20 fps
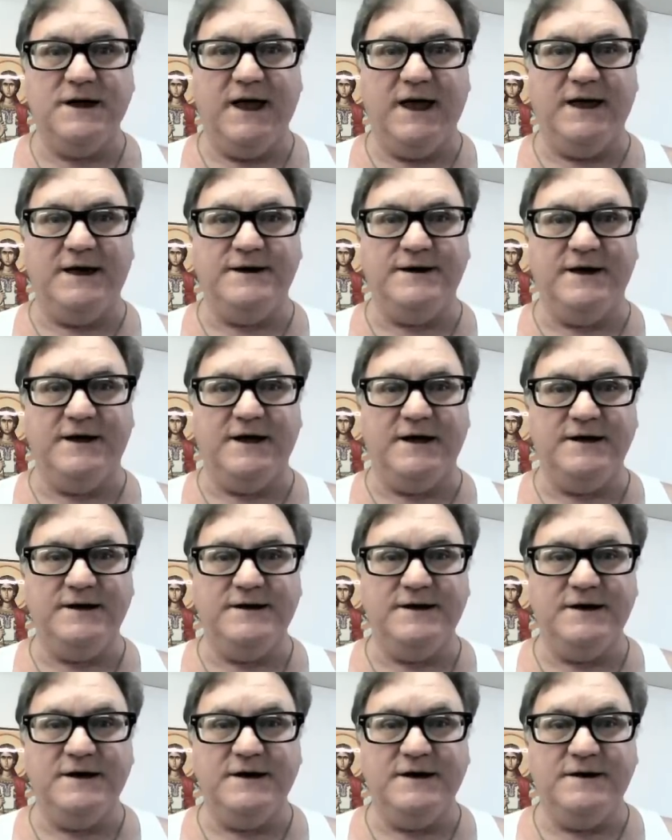And
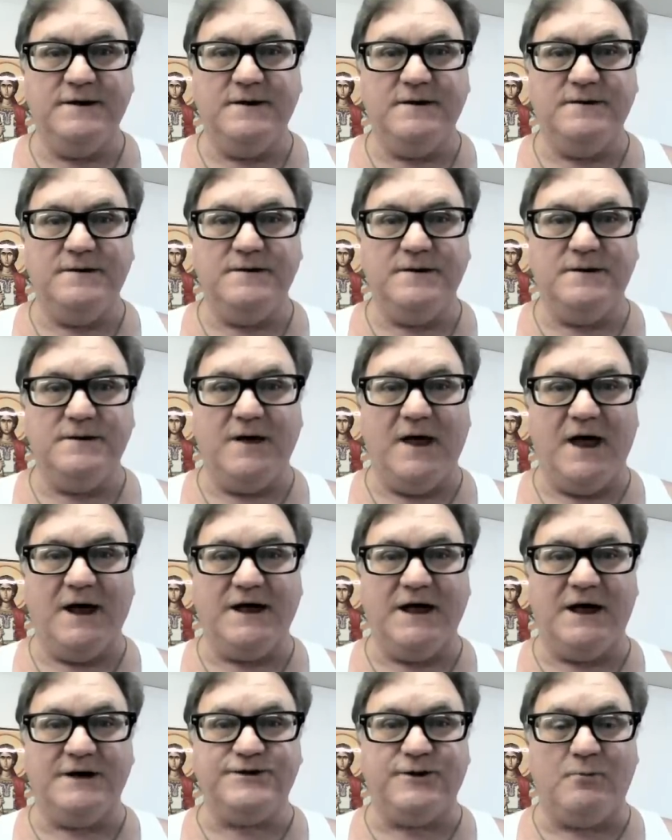I
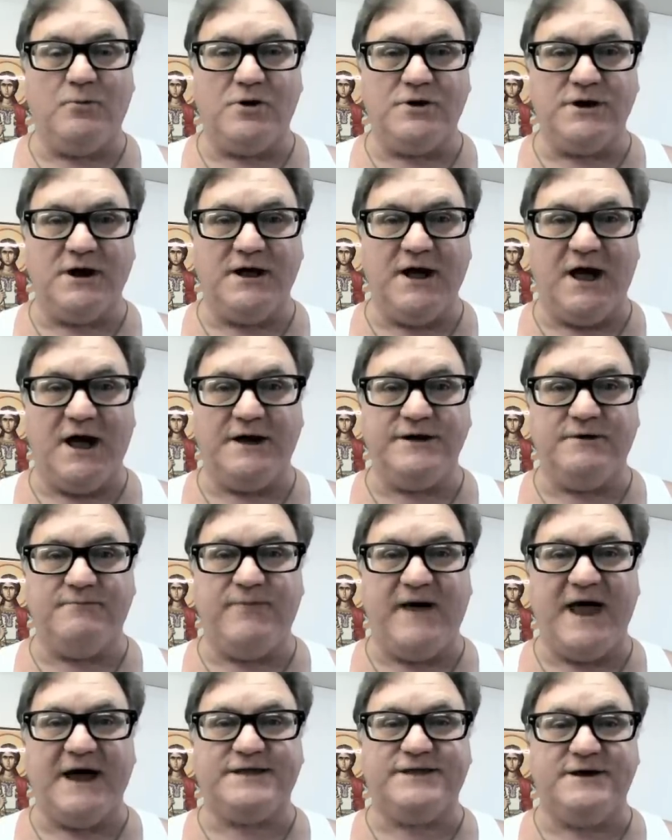got the word of God to
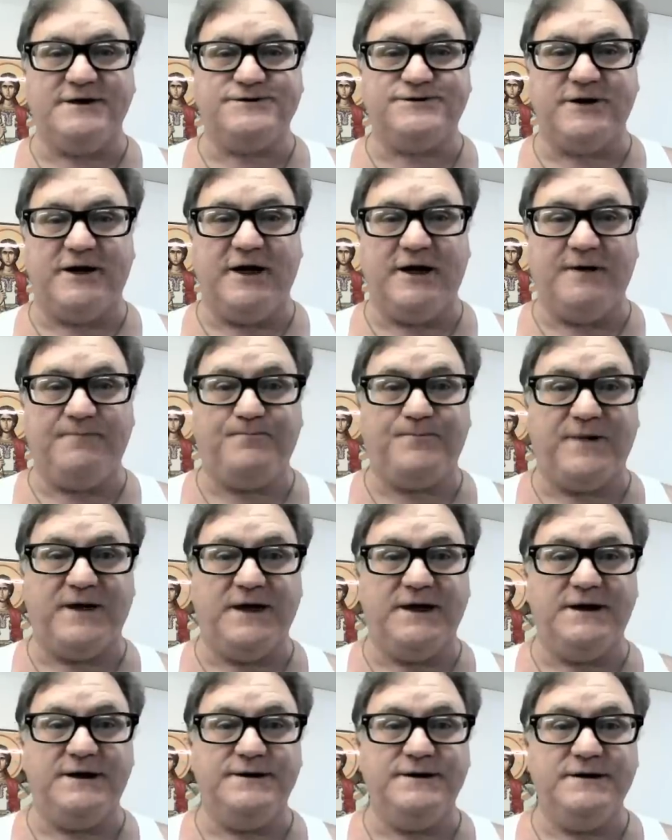back this up.
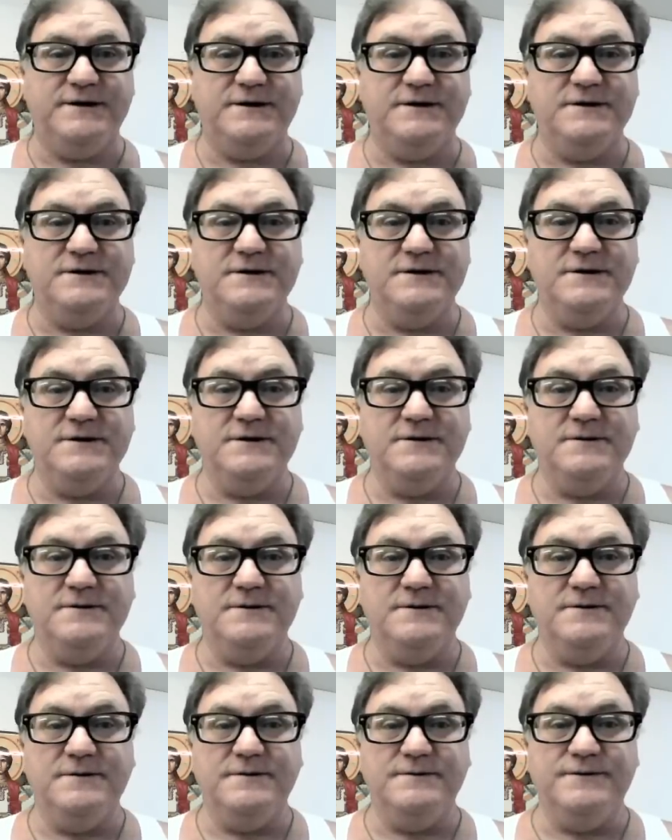And
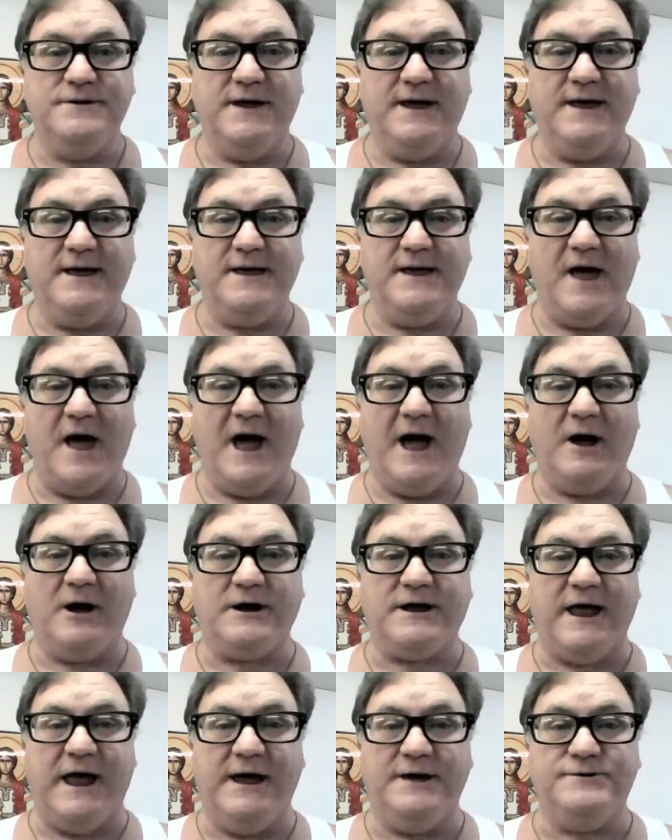the
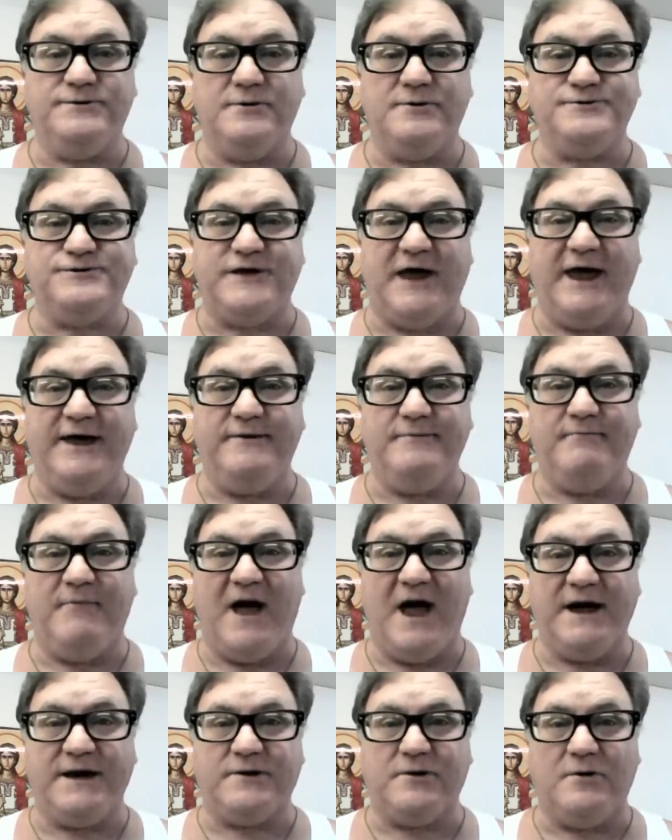Archangel Saint
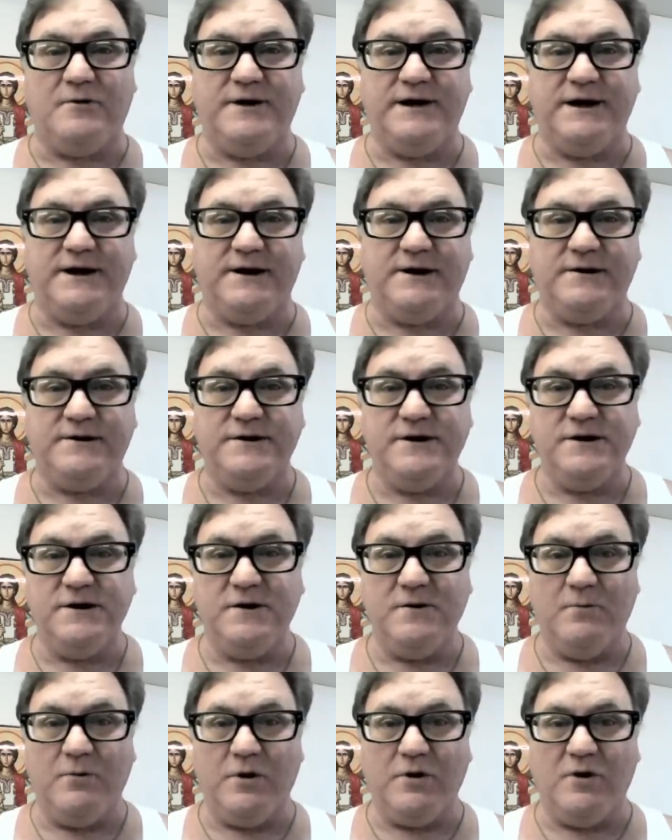Michael here,
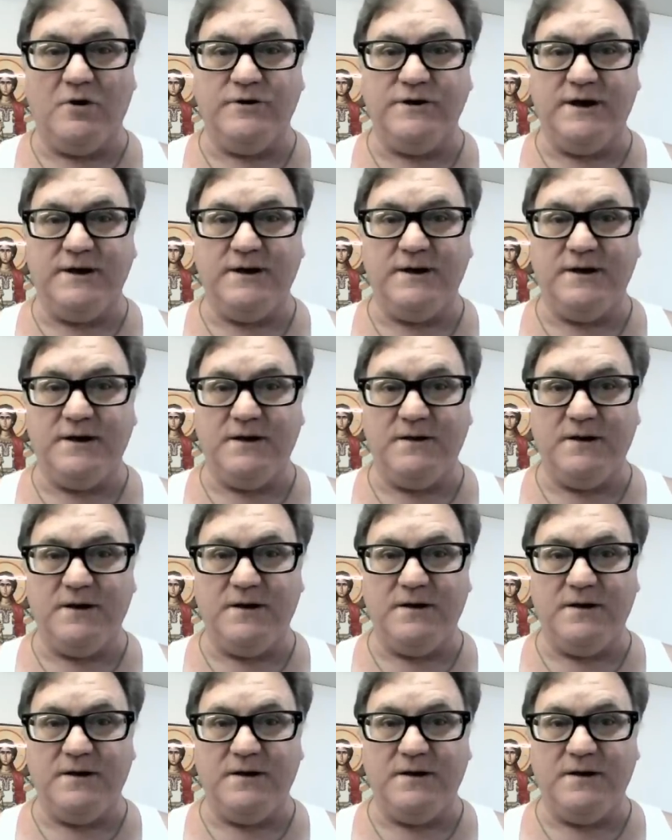we're going to